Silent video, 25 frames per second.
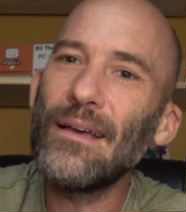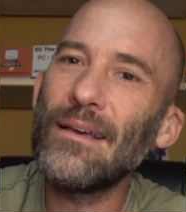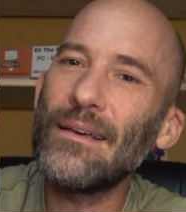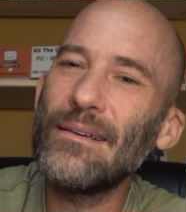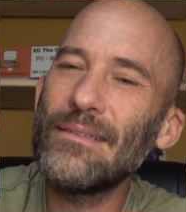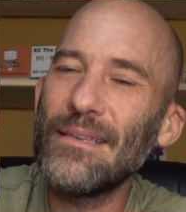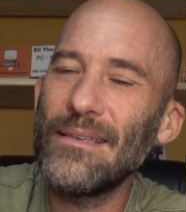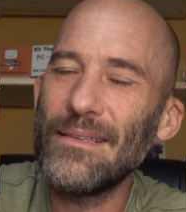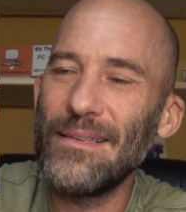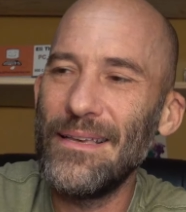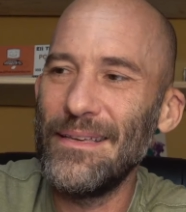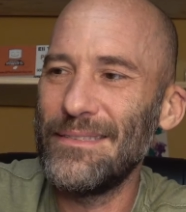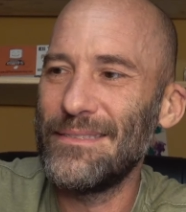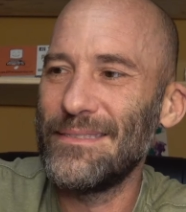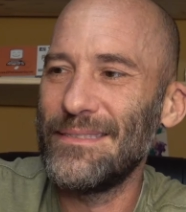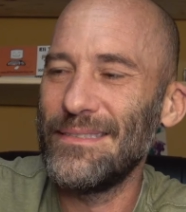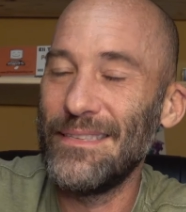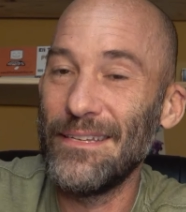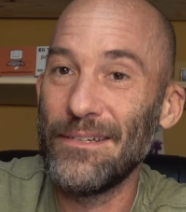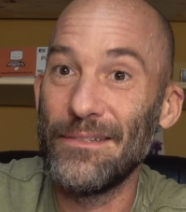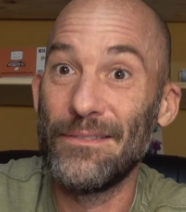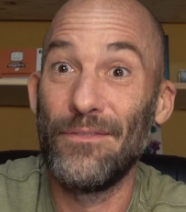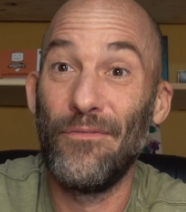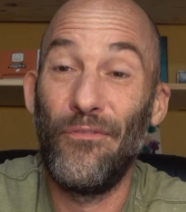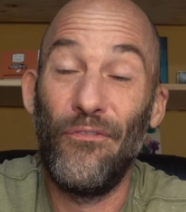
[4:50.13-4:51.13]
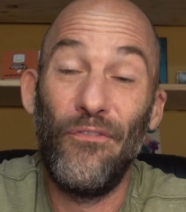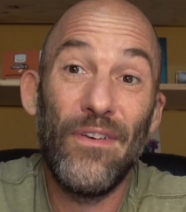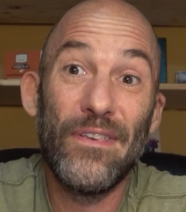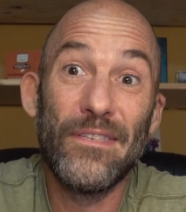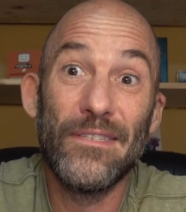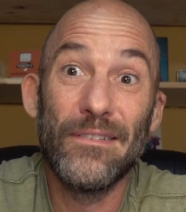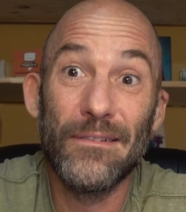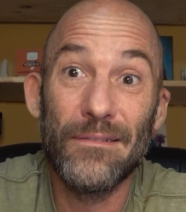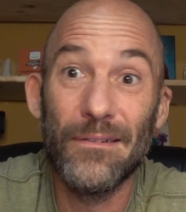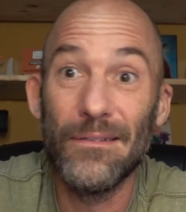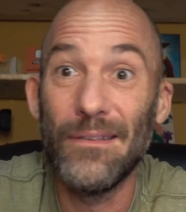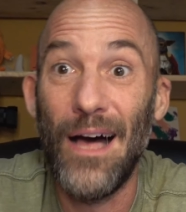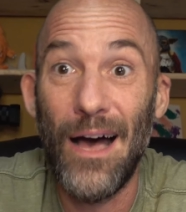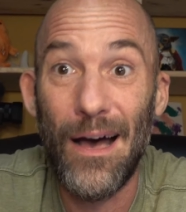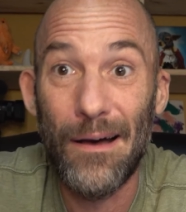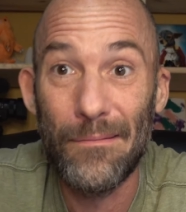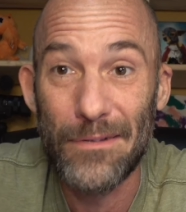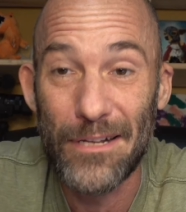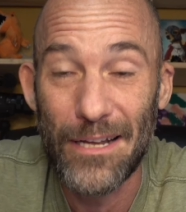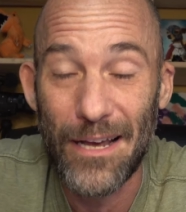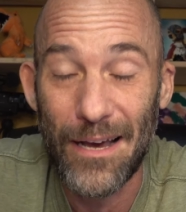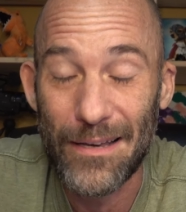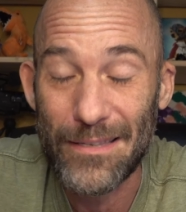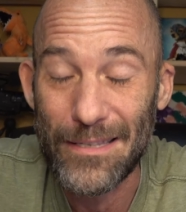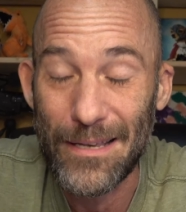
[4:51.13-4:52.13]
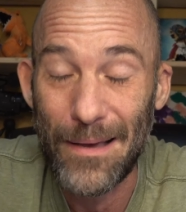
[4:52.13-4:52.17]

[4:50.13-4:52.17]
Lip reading: Because it's physical objects.